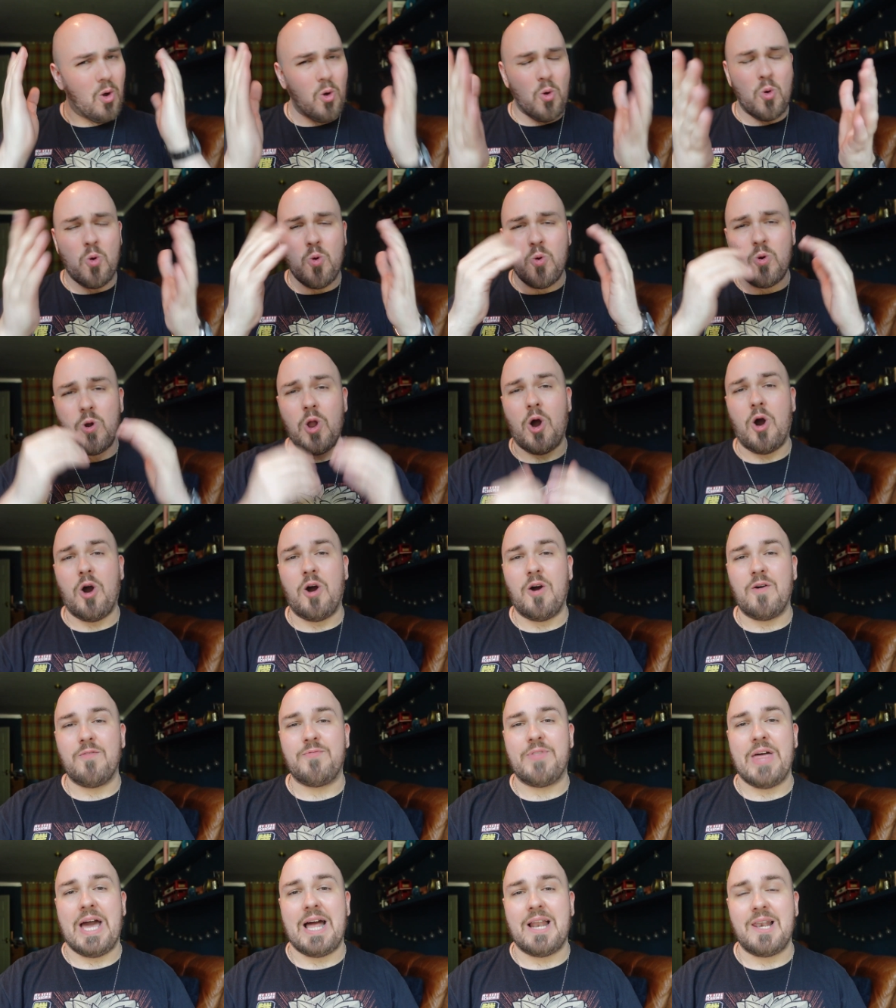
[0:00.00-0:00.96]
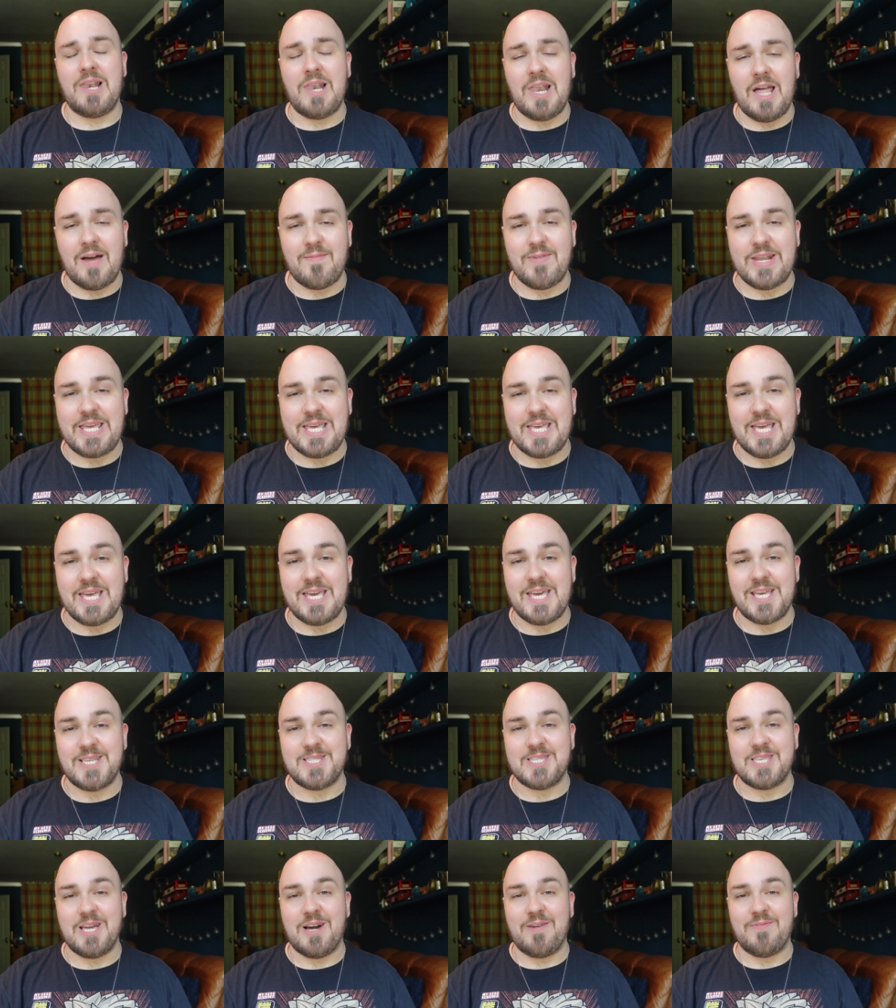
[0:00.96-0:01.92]
all of that lovely
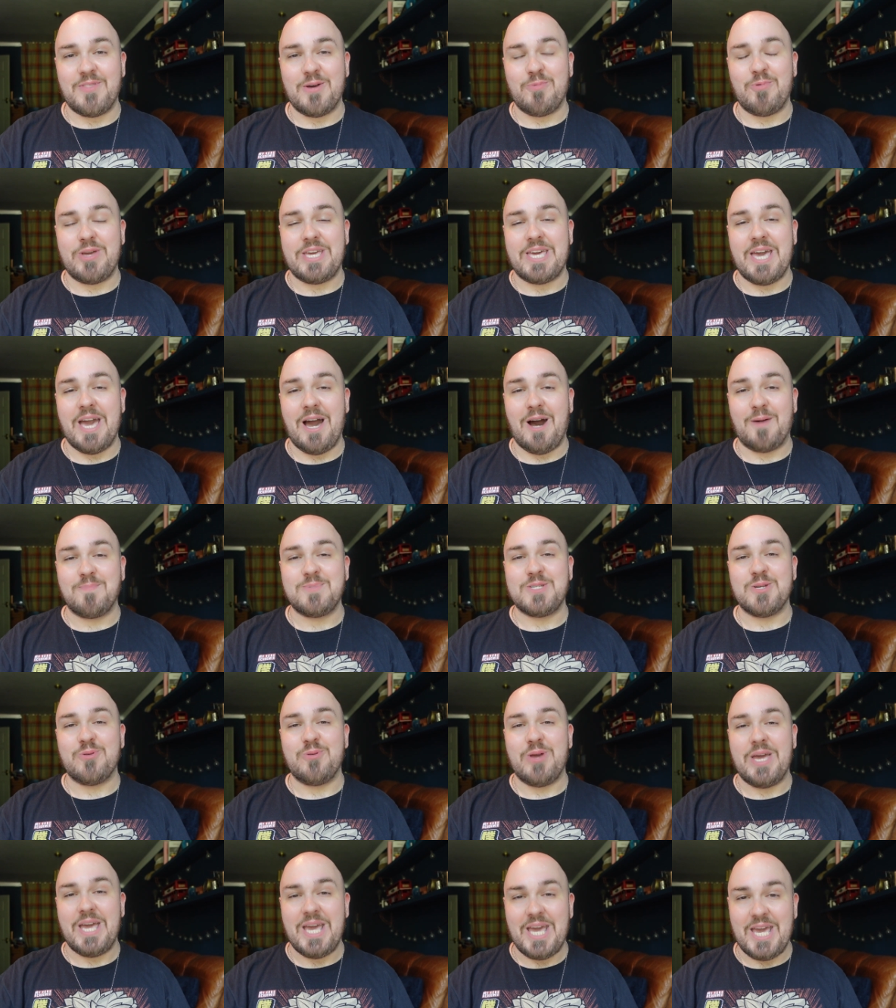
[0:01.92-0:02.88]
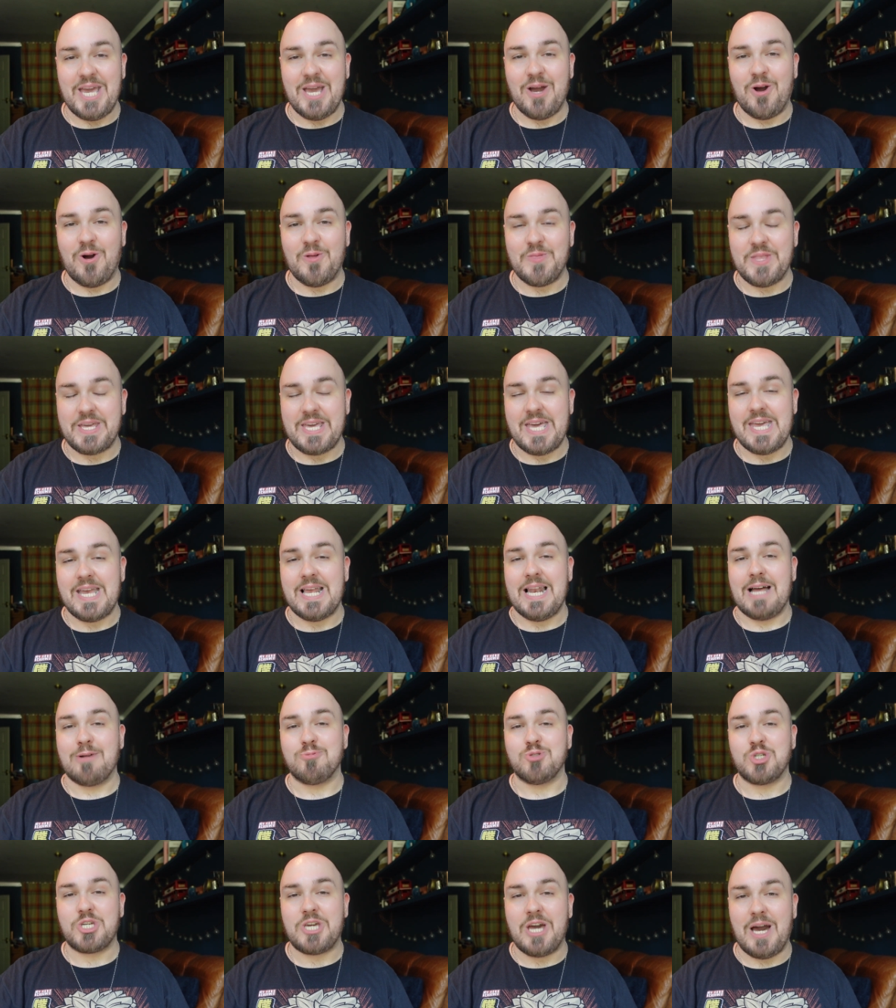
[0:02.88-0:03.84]
geeky stuff that we get up to here on the Geek
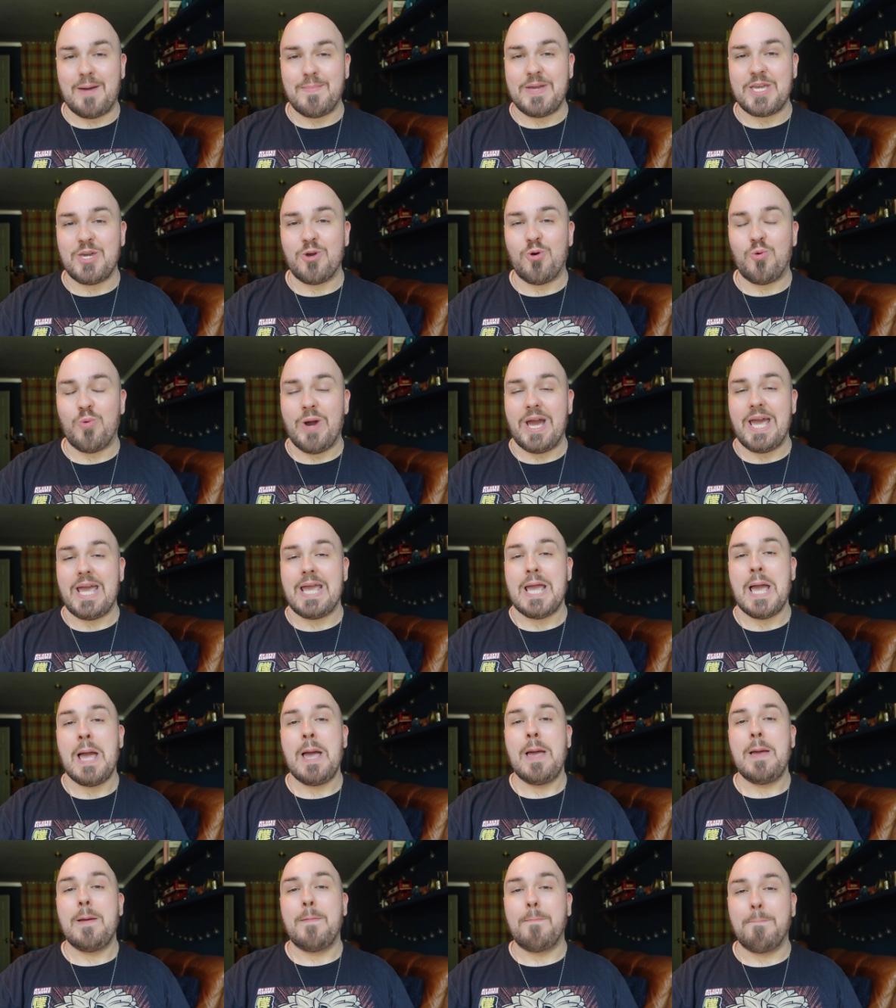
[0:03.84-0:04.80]
Lounge coming your way.